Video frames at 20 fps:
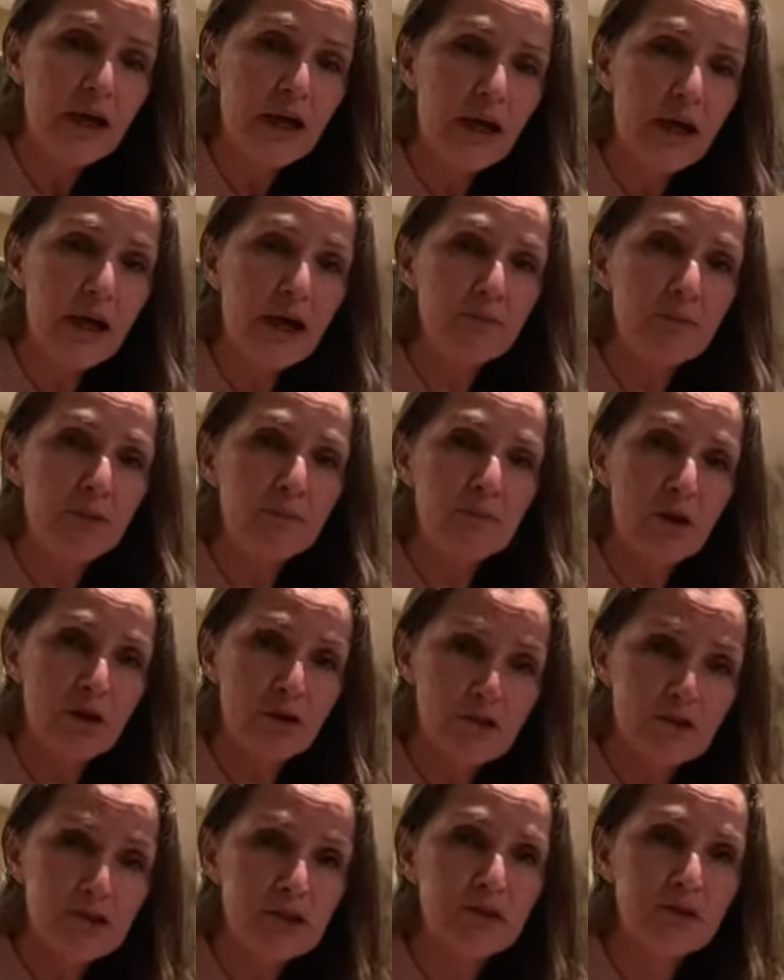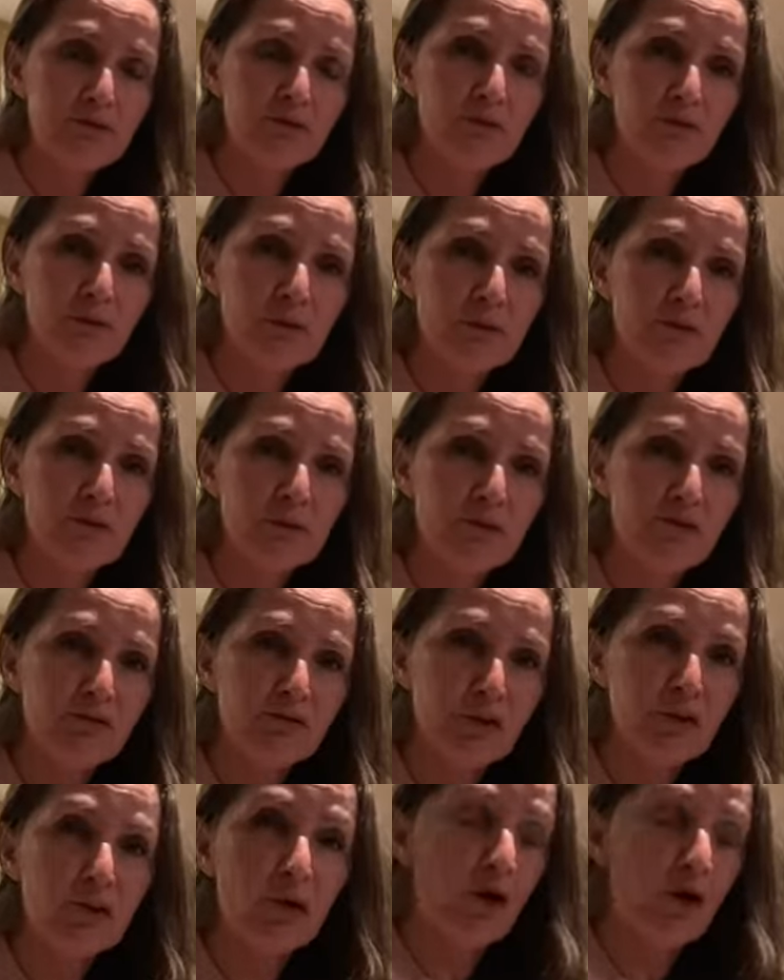But most of the food